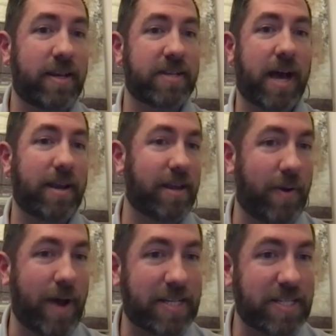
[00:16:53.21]
He's not
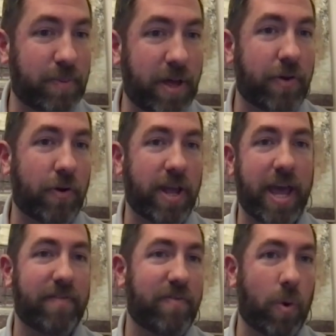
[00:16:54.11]
asked to play
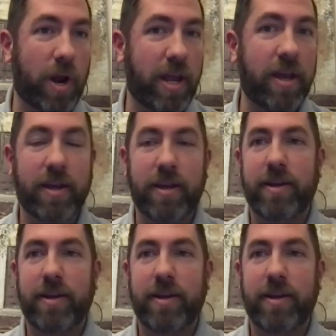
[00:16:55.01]
38, 40.